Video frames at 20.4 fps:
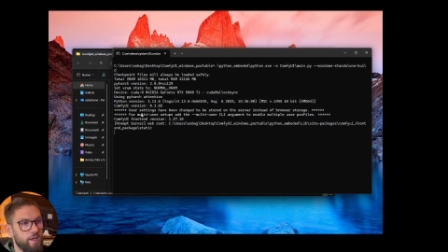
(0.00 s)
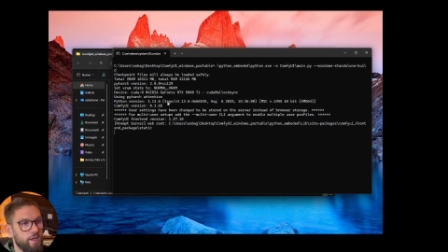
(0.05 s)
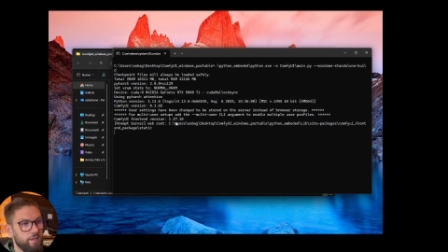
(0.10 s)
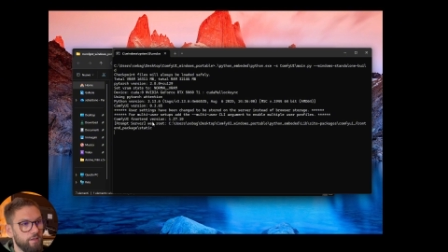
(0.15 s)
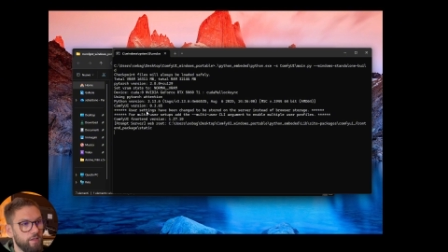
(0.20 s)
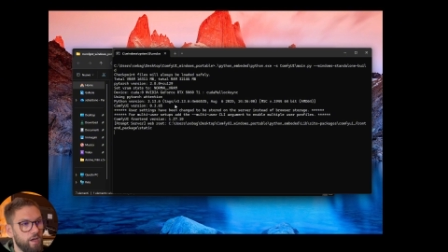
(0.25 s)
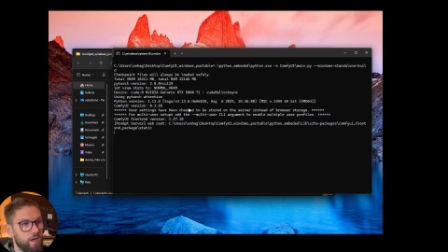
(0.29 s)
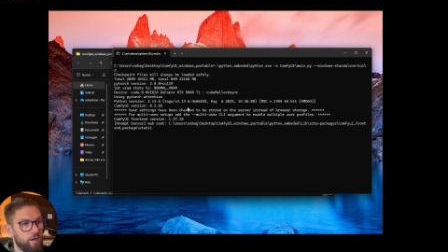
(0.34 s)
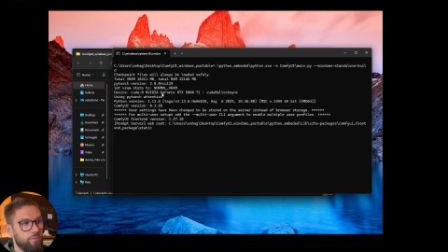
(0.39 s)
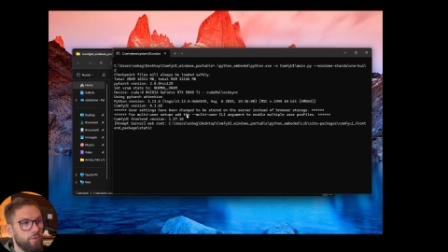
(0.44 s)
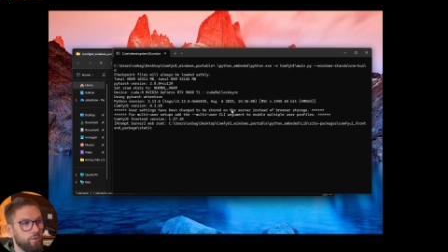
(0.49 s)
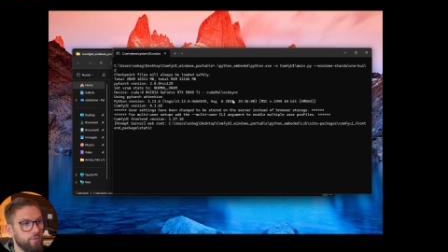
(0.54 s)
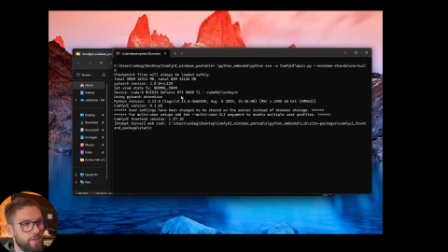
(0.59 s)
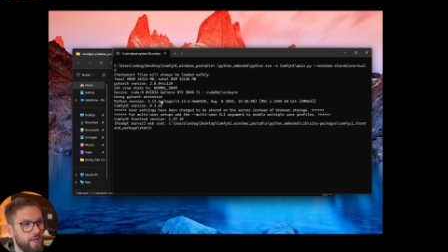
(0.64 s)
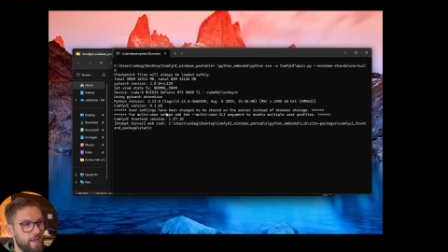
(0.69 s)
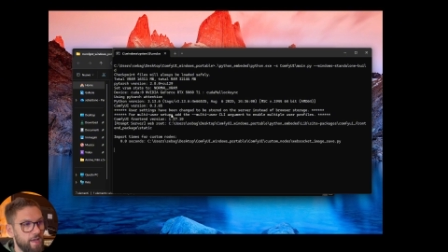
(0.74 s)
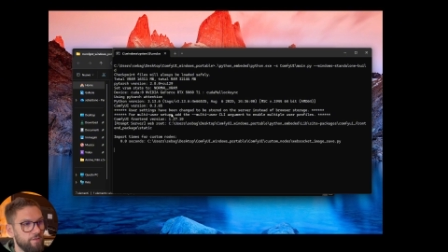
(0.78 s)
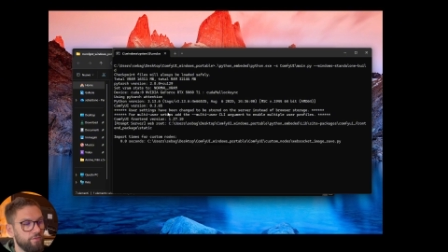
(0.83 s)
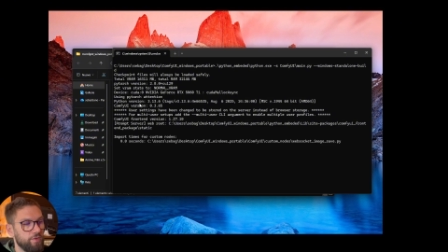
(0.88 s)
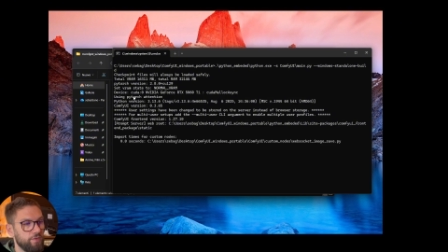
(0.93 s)
and upload
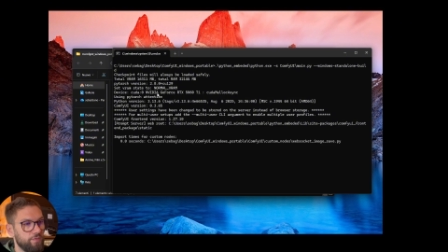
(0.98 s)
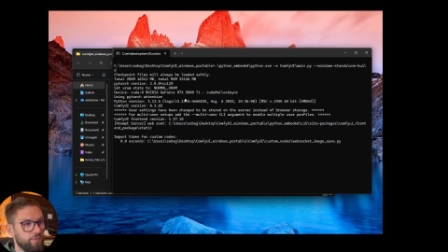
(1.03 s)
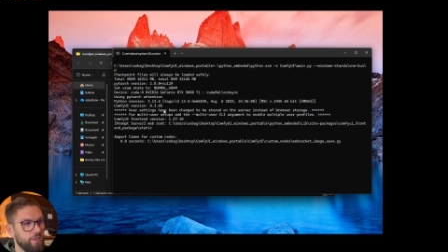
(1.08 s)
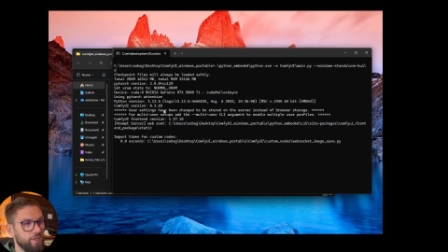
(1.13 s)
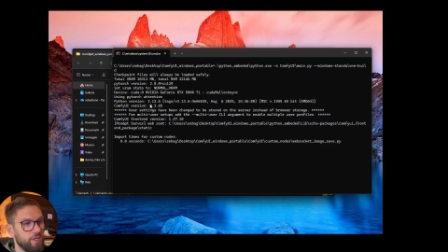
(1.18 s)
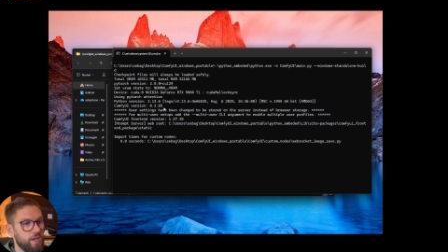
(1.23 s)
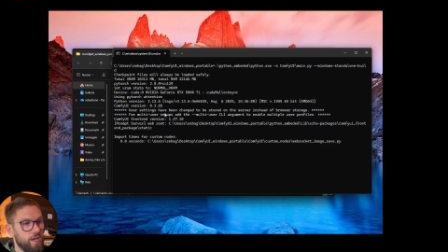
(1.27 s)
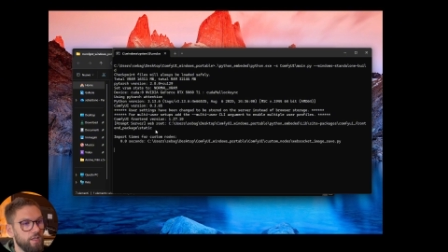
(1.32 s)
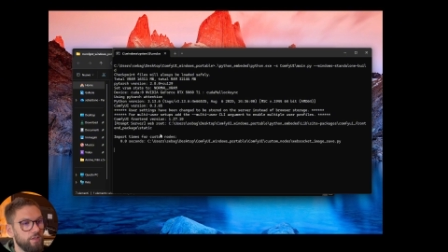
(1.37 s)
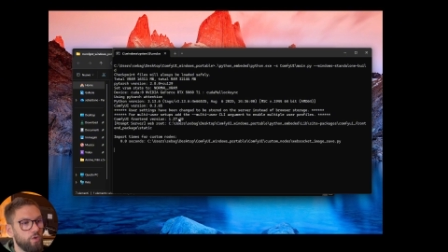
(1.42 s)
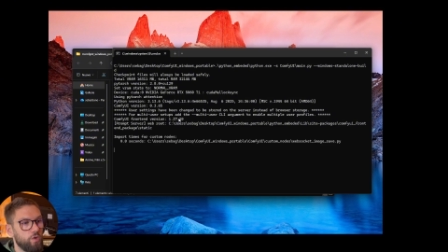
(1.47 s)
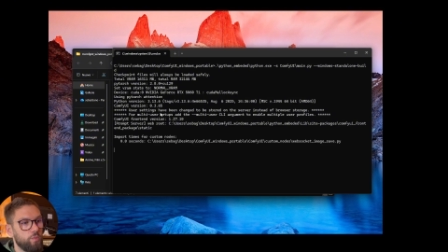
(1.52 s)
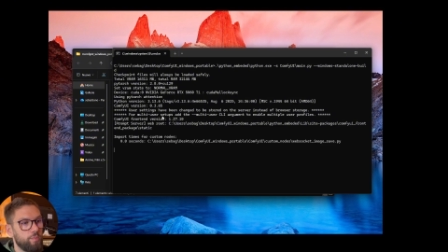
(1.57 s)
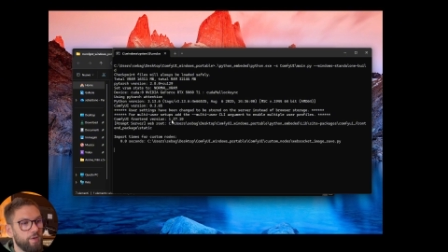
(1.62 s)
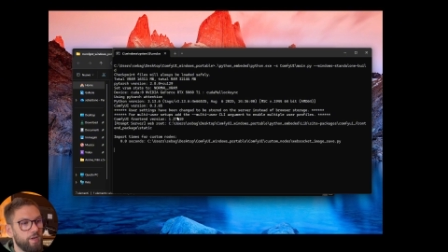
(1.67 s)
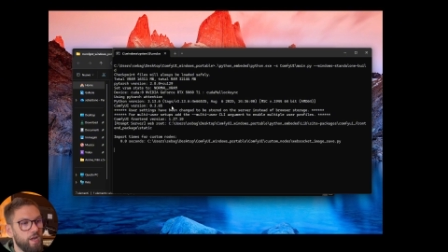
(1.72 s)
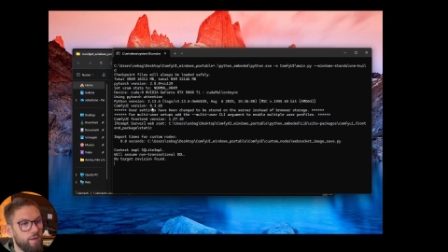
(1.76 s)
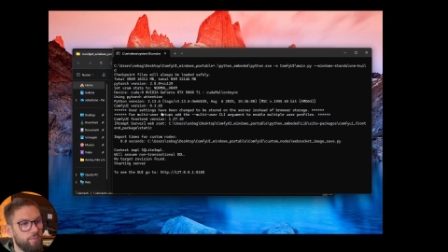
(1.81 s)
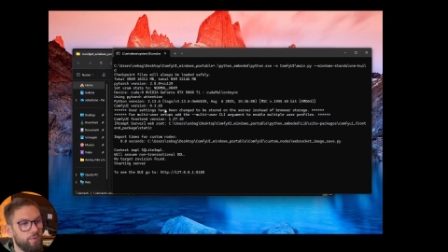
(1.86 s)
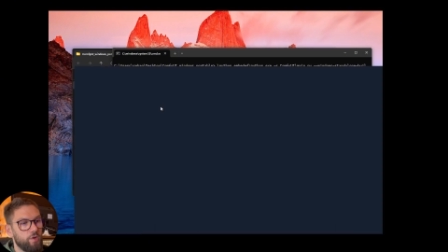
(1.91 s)
everything and
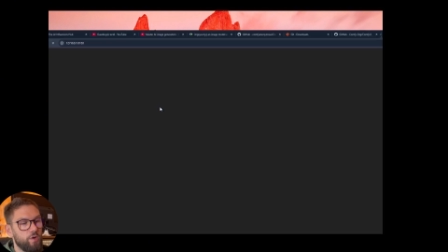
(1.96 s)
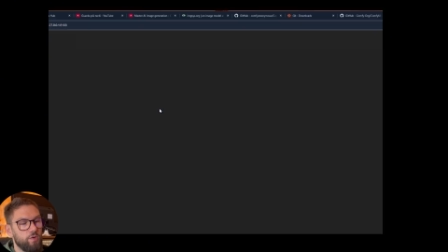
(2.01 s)
open up